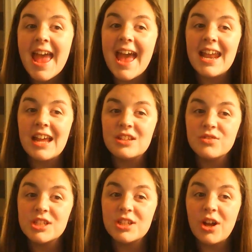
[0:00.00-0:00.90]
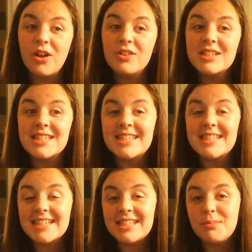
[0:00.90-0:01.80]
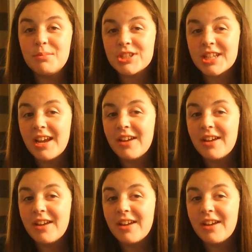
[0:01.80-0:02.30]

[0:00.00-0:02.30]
and as a result, 60%